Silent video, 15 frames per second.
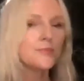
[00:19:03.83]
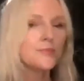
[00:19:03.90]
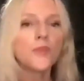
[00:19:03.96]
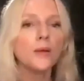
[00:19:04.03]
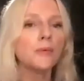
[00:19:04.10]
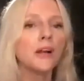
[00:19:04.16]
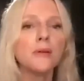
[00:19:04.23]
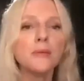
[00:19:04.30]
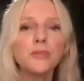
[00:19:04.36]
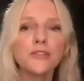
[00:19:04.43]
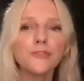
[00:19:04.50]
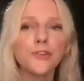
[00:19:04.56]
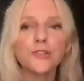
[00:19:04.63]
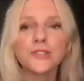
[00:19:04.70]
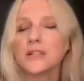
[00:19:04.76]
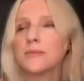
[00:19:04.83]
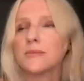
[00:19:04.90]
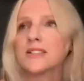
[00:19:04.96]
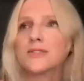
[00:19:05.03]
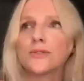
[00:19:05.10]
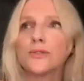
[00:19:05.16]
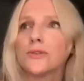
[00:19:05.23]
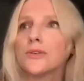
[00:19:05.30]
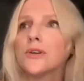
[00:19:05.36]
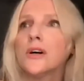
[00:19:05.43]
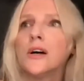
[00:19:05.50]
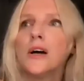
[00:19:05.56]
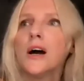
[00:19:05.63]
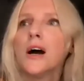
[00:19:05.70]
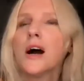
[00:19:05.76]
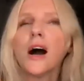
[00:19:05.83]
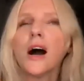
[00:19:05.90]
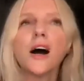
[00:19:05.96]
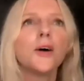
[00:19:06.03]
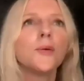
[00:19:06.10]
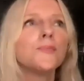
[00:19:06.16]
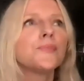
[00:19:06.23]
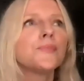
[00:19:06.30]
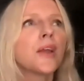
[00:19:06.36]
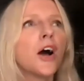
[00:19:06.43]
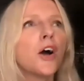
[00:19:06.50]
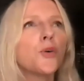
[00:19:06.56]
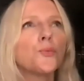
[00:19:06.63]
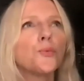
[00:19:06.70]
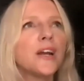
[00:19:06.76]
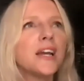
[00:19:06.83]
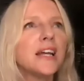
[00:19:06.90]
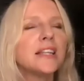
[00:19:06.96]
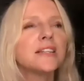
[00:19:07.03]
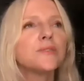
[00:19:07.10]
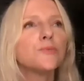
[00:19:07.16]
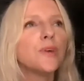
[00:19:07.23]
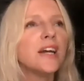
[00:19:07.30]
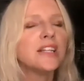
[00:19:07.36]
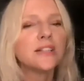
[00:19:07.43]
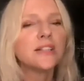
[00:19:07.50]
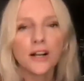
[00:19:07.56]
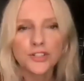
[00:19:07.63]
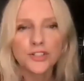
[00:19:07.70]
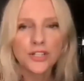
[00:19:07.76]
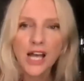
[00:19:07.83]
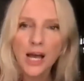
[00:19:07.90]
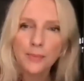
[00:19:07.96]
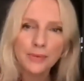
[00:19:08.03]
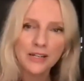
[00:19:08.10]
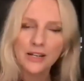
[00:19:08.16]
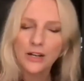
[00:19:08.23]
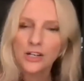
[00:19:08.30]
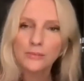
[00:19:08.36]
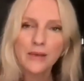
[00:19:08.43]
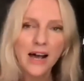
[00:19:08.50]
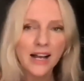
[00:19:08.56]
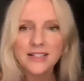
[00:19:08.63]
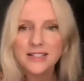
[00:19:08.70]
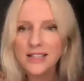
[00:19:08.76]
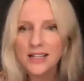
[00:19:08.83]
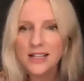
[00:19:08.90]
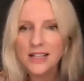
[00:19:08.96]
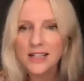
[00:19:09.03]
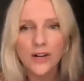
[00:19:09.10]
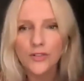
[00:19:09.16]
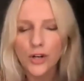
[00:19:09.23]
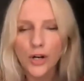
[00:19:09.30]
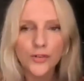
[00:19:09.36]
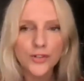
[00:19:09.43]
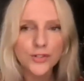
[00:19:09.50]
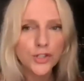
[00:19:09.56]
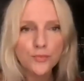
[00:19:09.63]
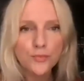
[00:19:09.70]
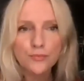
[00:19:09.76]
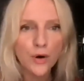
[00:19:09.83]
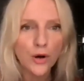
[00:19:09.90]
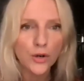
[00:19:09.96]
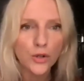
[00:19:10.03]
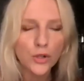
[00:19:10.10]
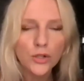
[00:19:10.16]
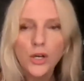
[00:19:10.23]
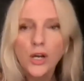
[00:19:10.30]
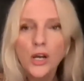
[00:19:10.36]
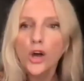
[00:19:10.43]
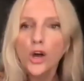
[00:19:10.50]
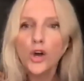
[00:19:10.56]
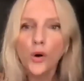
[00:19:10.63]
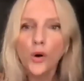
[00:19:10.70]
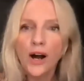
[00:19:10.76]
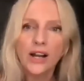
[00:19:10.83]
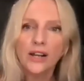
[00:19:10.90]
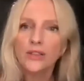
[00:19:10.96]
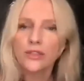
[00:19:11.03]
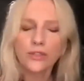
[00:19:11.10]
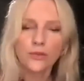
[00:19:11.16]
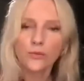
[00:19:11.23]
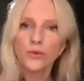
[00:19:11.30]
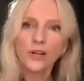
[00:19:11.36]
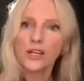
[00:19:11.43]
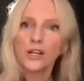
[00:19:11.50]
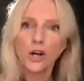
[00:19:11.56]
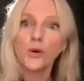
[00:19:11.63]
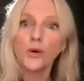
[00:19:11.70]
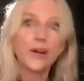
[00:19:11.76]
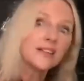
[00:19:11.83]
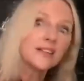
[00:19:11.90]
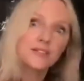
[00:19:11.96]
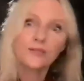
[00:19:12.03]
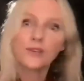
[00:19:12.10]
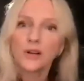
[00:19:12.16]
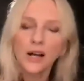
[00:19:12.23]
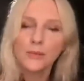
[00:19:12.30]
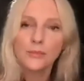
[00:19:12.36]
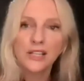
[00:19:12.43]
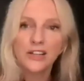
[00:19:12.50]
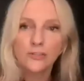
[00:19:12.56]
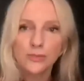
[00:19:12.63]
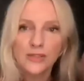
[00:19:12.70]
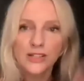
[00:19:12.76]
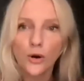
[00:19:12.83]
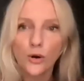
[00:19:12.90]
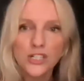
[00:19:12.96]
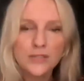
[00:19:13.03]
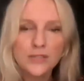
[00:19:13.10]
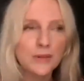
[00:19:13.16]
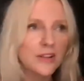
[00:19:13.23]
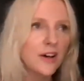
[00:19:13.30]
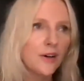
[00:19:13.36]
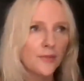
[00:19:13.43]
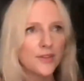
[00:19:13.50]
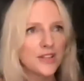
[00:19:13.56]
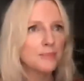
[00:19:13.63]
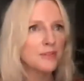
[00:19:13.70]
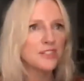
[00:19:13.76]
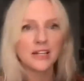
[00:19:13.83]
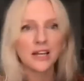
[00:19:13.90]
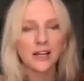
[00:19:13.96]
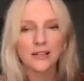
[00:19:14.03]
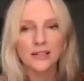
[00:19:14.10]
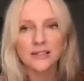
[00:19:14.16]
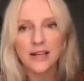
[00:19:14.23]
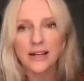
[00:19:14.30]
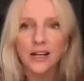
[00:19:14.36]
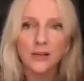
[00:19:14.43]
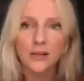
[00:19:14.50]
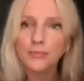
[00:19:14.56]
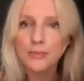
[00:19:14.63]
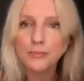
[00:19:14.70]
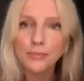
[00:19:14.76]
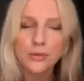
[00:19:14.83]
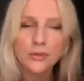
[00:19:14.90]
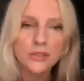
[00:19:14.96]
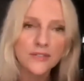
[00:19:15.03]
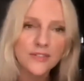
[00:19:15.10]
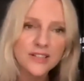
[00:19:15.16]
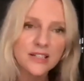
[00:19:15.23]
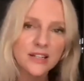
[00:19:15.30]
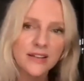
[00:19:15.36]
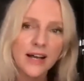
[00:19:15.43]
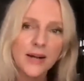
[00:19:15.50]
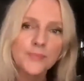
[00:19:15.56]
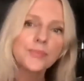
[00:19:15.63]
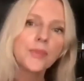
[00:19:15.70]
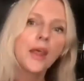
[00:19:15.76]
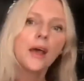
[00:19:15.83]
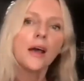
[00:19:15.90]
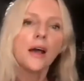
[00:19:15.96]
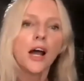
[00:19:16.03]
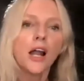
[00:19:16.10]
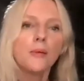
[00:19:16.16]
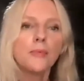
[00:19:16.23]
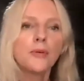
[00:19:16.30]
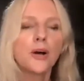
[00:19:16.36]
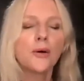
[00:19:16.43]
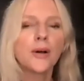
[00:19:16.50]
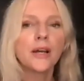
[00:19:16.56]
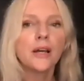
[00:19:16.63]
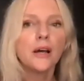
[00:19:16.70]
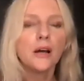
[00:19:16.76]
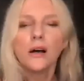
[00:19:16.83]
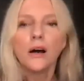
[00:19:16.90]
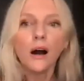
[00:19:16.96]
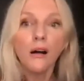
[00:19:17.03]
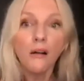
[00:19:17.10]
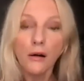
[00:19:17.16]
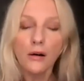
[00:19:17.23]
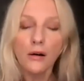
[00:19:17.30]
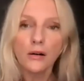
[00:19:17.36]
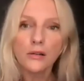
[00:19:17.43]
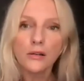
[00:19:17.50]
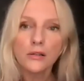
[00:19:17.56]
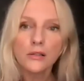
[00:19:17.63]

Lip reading: But I remember the first time I saw a retouching happening on a magazine cover of a supermodel who is unbelievably gorgeous, but on this particular day had a pimple and a this and that. I remember going, oh.